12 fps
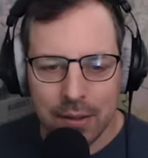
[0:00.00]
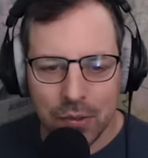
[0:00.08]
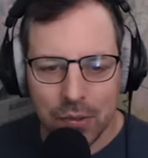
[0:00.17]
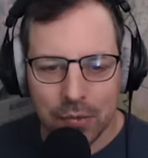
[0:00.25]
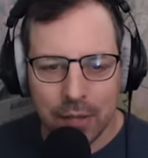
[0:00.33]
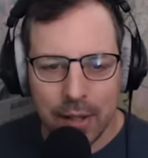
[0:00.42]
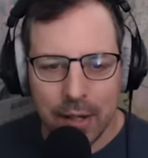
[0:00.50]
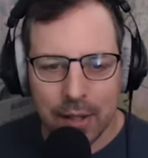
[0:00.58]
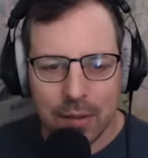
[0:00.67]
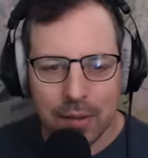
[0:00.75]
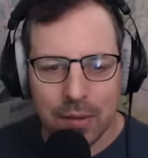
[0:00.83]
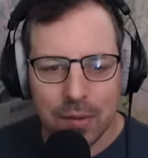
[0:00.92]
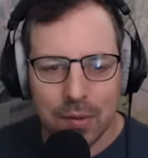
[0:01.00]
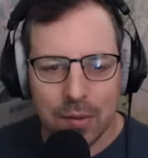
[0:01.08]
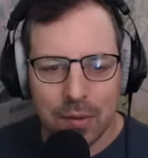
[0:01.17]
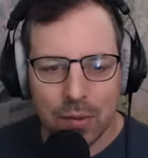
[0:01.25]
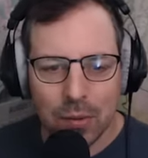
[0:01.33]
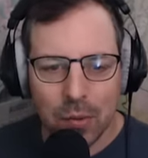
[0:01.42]
You've got
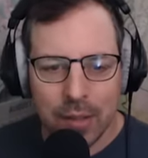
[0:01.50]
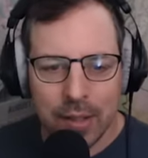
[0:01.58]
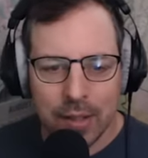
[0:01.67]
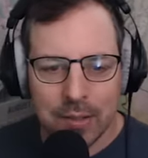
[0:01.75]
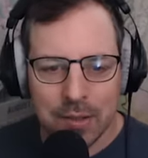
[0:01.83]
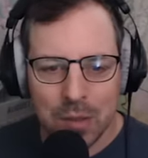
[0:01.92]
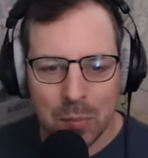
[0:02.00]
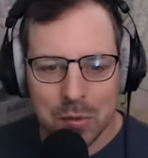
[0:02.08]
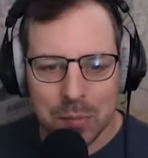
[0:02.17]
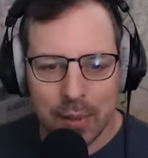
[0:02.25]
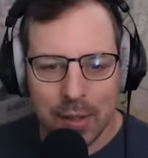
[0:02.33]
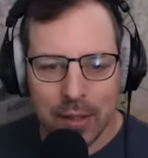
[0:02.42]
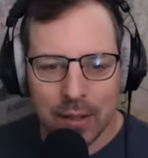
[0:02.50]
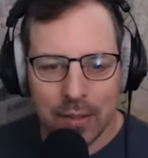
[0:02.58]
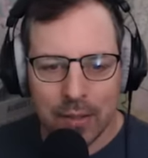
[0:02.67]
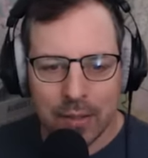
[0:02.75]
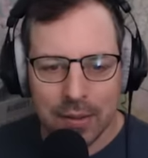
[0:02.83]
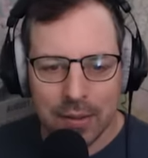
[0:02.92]
Orleans, Somes Bar,
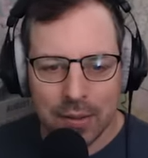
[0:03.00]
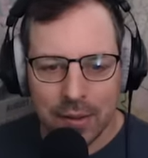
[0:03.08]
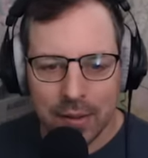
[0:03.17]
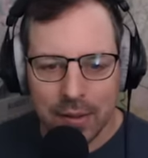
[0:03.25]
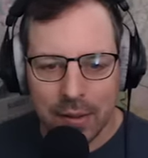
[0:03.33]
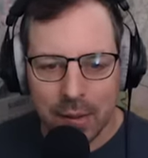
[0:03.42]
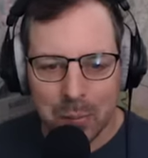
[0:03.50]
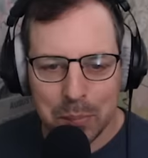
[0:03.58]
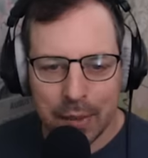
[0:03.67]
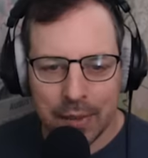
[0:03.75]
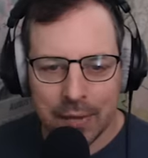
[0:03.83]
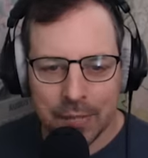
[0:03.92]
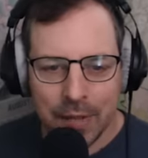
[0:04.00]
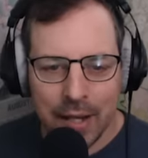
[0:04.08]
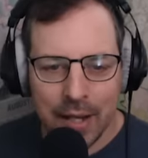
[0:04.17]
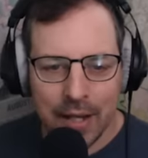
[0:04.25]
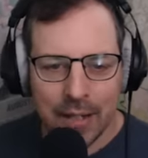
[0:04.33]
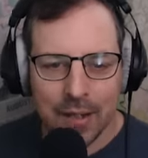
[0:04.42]
and Butler
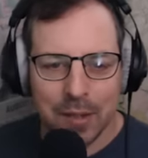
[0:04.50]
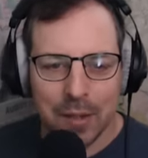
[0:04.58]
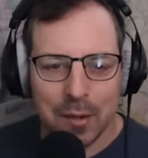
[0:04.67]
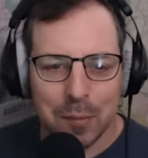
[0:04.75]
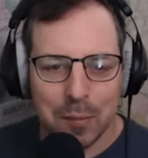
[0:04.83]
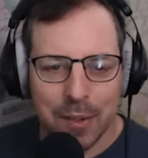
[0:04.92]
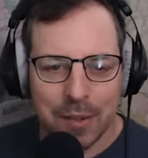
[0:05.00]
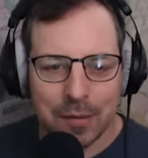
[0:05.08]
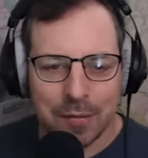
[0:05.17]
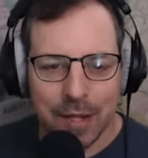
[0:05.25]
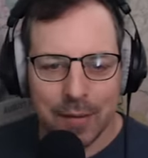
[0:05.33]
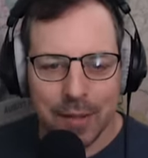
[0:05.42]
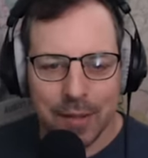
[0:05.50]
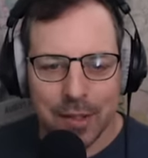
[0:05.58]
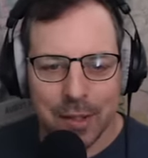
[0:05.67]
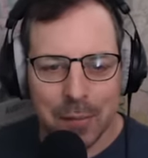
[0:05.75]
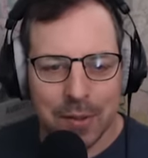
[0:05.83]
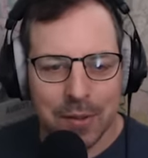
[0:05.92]
Flat. Butler Flat right there in
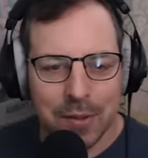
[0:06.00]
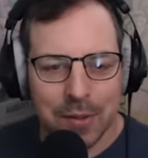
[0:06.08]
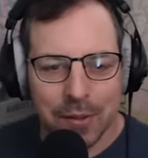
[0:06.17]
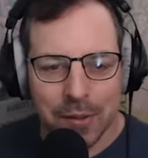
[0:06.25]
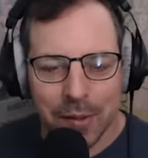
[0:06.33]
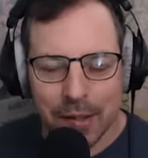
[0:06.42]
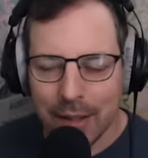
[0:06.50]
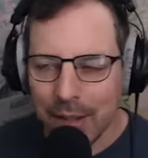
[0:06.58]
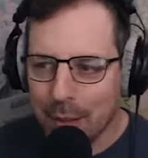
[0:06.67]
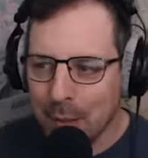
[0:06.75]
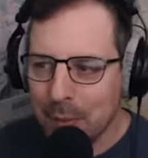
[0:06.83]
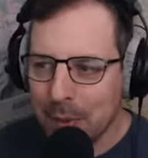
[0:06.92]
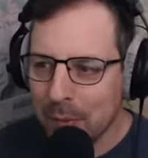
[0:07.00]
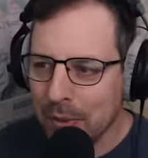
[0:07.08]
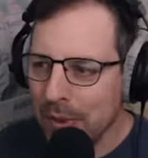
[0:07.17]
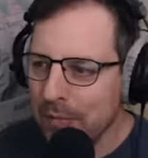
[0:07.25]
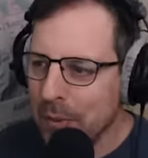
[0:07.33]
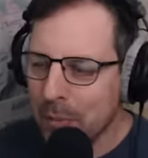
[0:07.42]
the middle. How many people
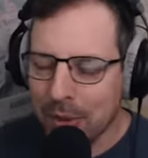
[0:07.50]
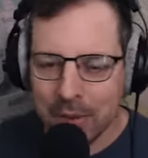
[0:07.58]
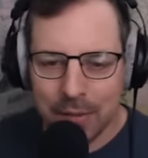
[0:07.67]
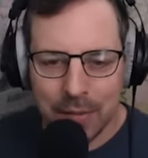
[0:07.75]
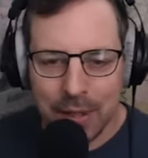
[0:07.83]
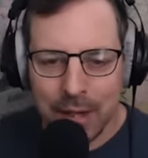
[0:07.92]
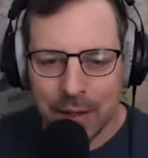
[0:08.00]
live at Butler Flat,